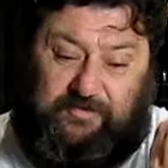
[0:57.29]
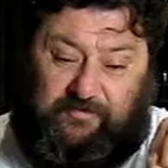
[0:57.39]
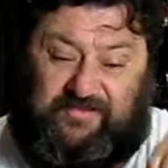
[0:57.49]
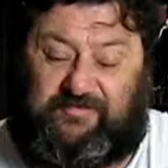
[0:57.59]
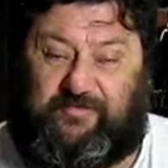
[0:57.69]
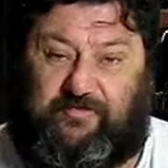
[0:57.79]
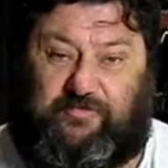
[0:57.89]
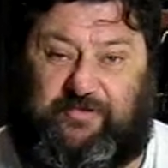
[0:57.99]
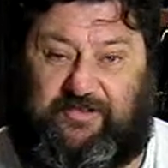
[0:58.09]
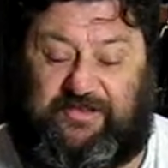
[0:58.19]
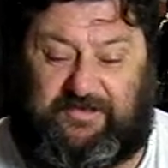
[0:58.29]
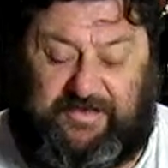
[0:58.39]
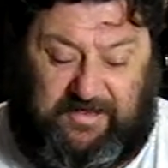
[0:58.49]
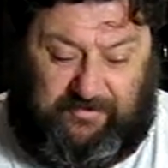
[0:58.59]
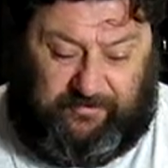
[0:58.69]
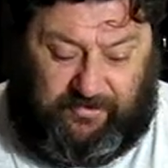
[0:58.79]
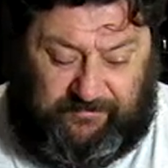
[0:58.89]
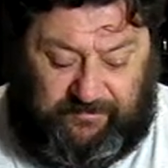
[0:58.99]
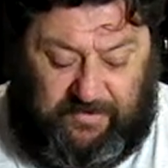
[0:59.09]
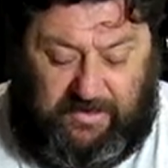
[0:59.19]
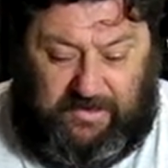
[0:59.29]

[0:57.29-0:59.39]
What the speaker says: The recipe will be linked down the bottom.